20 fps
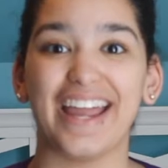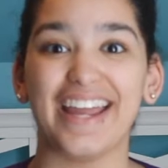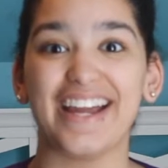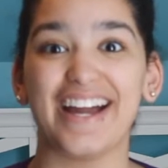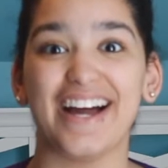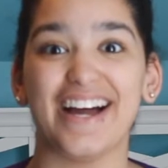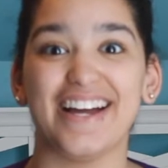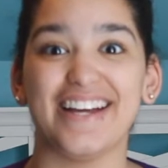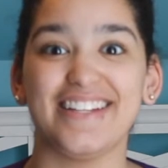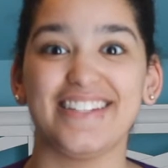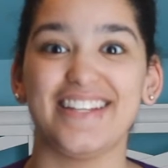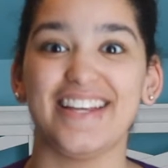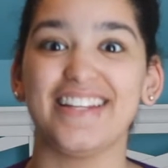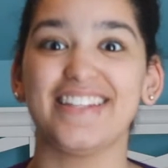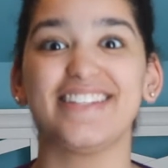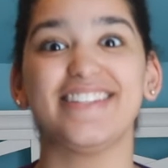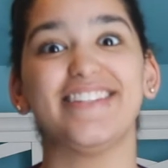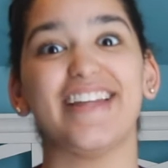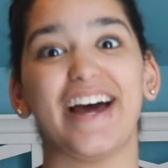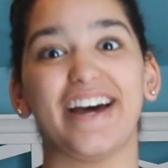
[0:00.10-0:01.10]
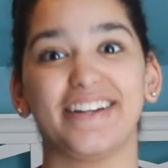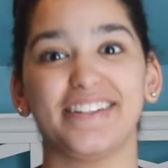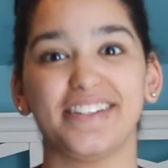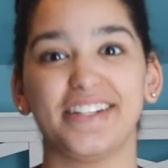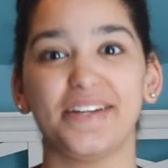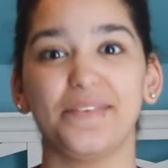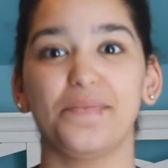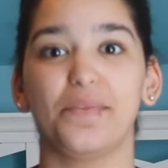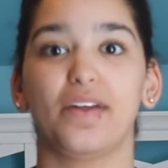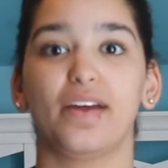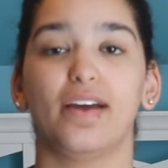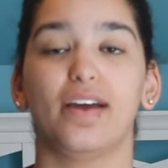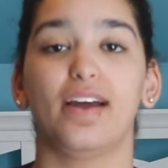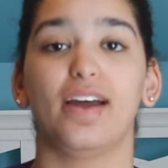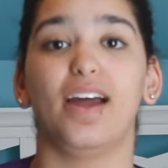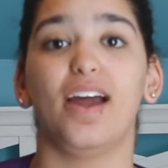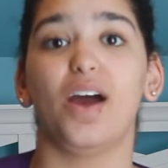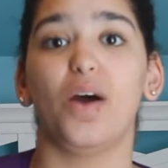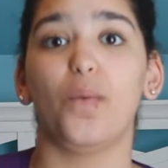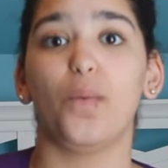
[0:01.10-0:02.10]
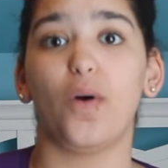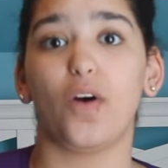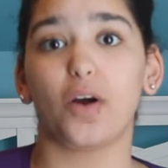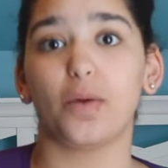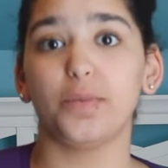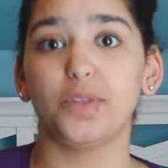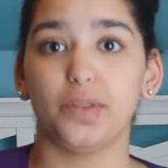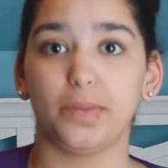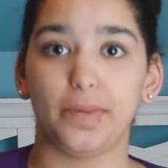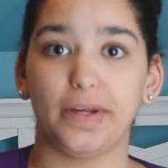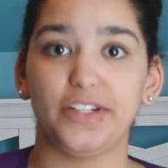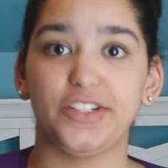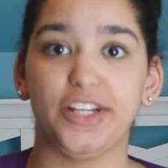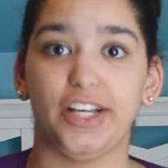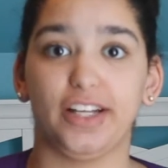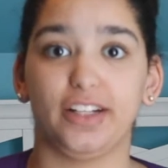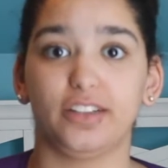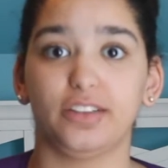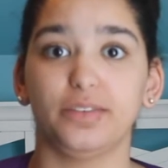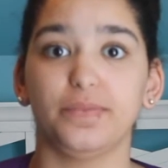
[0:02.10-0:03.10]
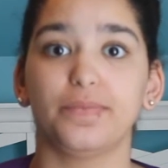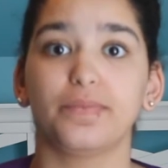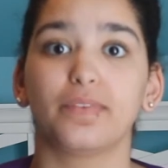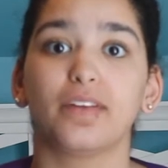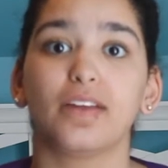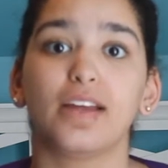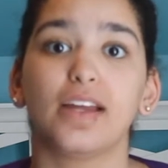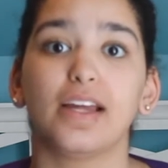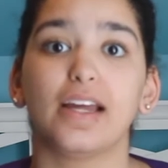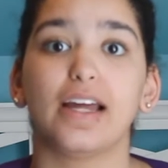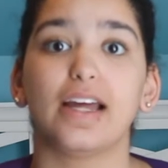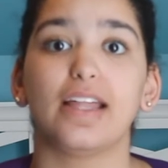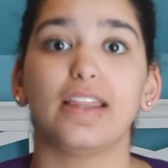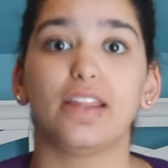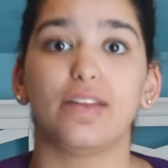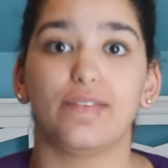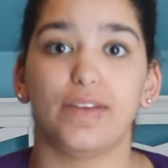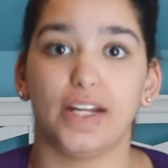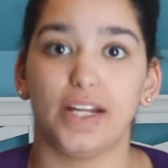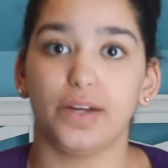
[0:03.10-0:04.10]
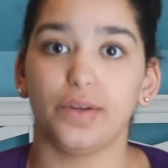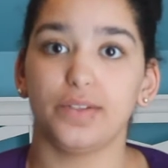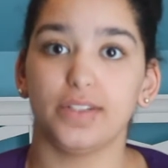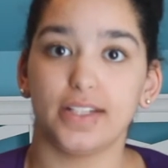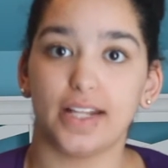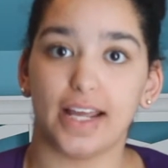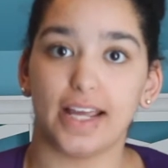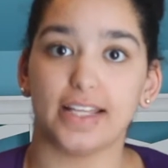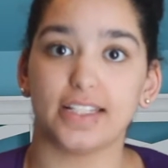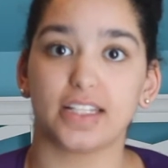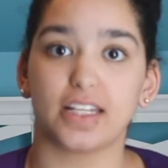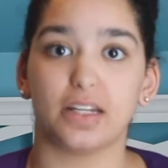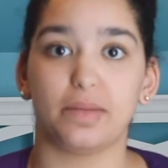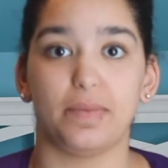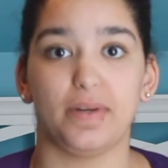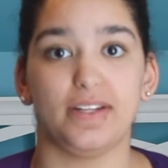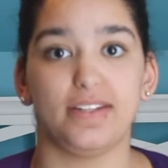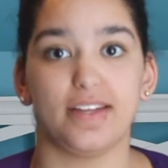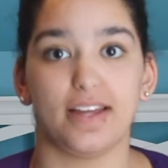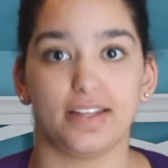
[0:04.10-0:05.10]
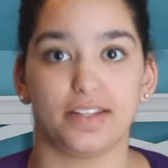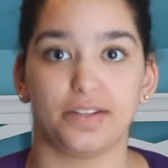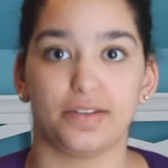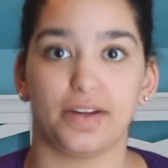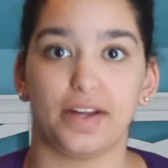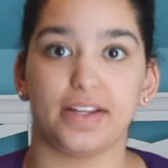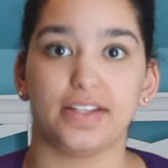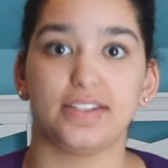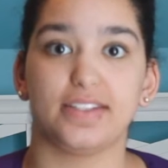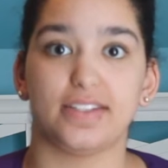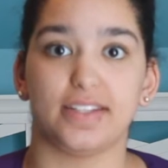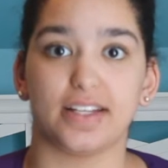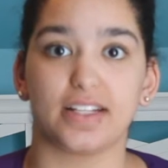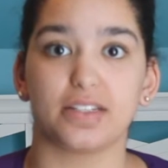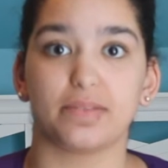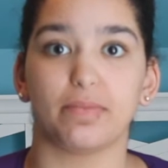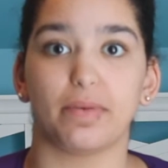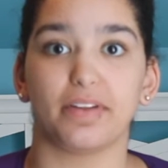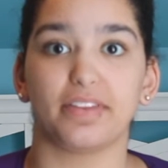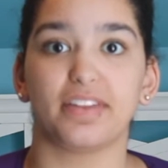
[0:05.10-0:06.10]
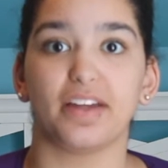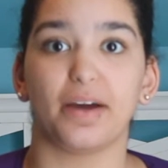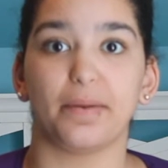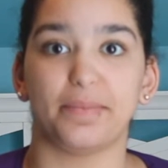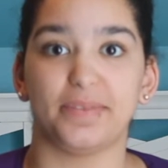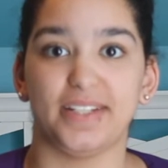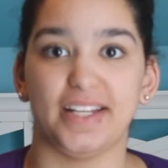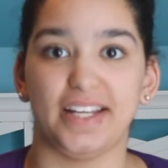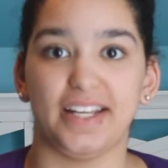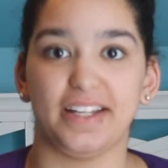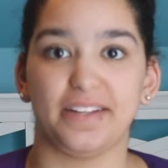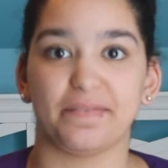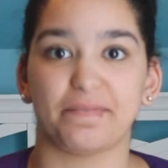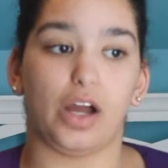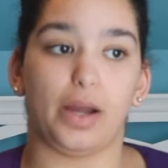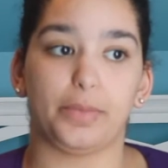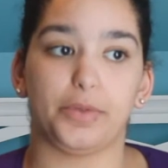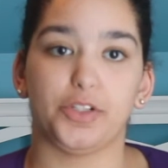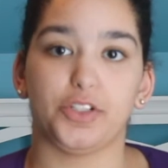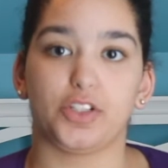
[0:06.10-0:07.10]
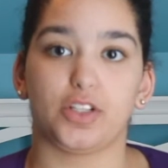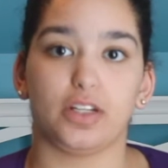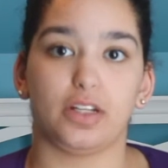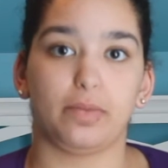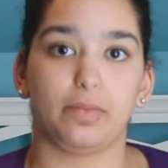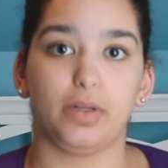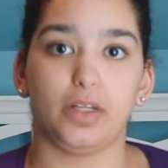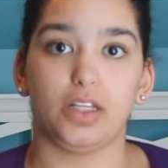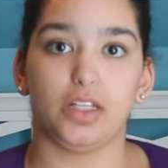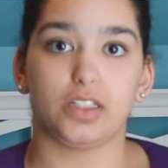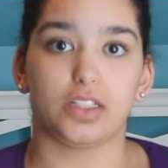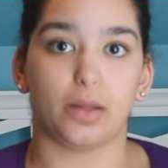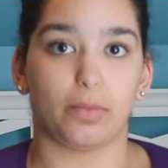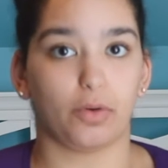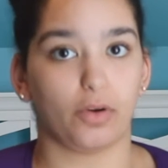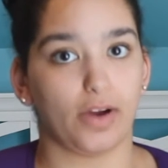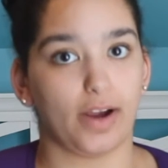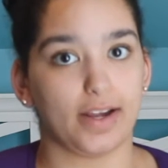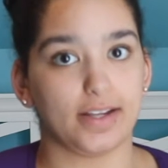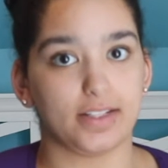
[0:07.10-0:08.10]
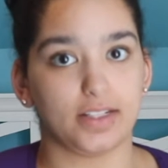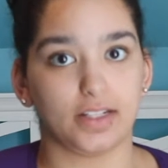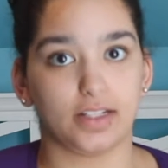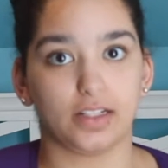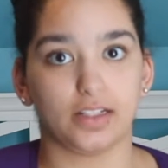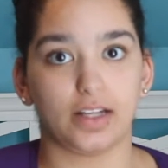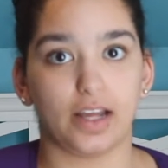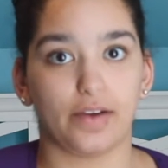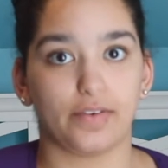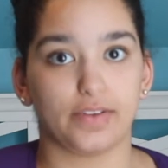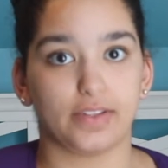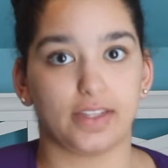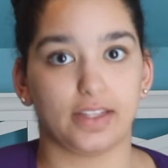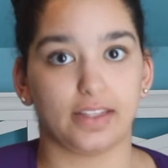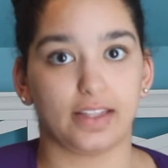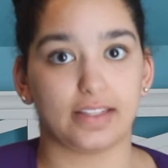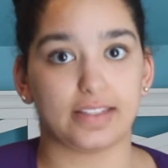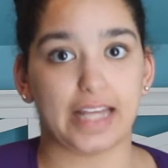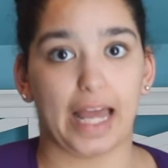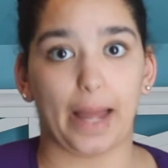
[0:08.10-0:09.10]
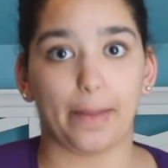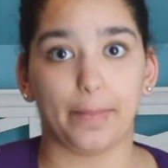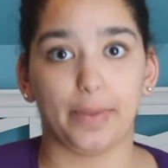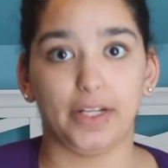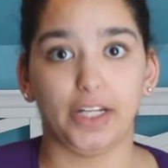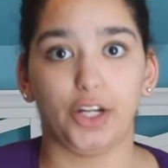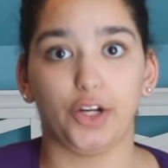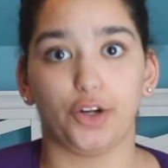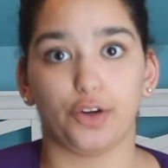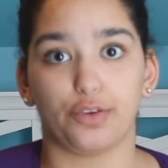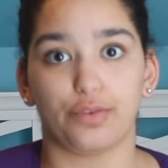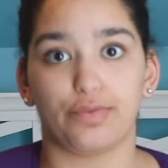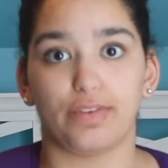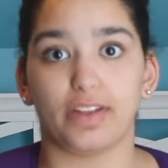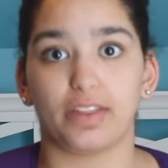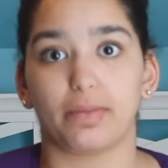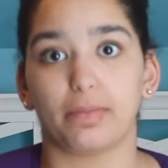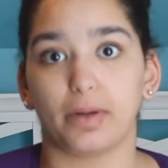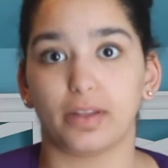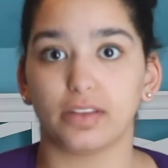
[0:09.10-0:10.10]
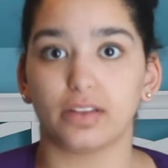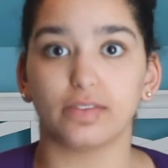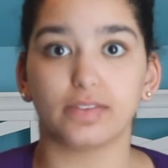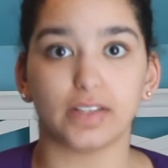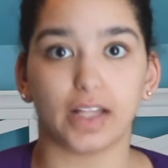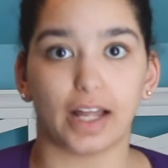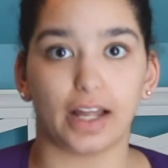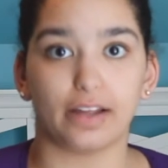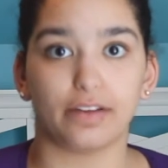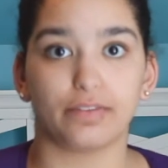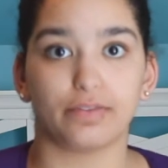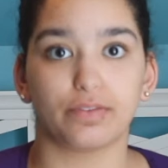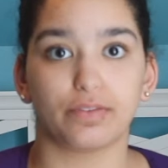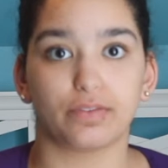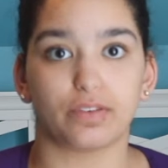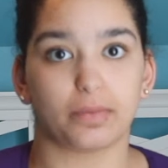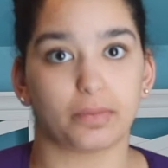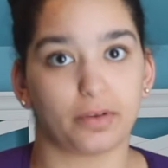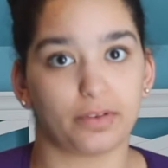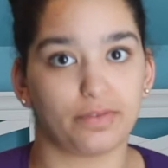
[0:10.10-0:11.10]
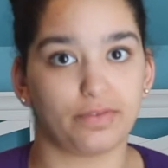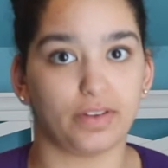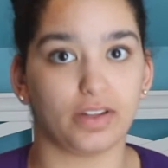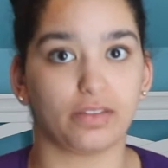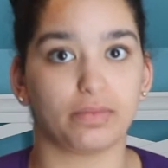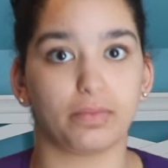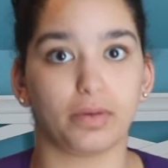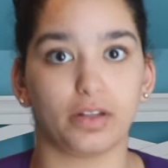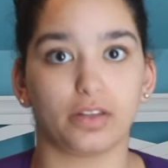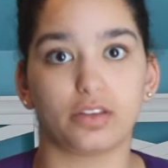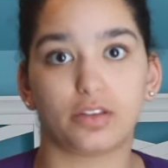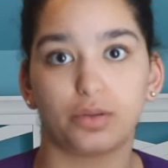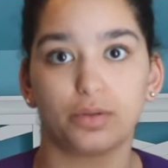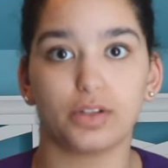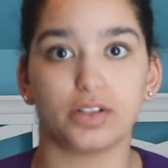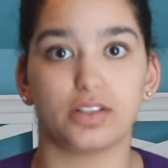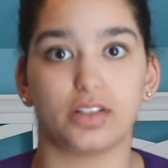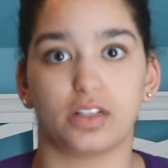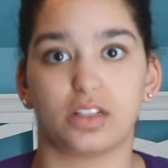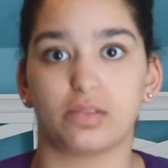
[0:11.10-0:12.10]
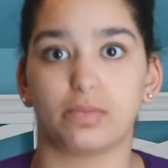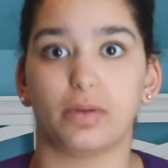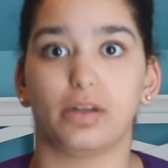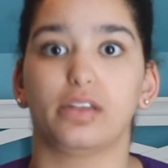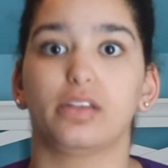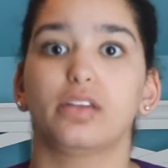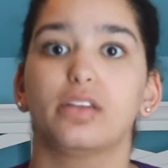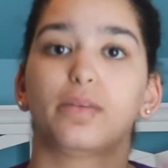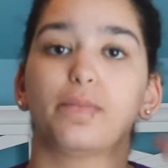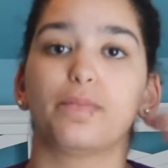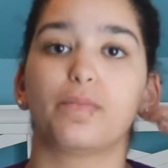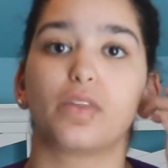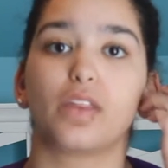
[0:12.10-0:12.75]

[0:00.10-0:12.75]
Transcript: Hey guys, it's Natalie. Welcome to my channel. The video today is going to be Desiree's 6-month update. So I'm just going to be summarizing everything that's happened in her 5th month of life, from her 5th month to her 6th month,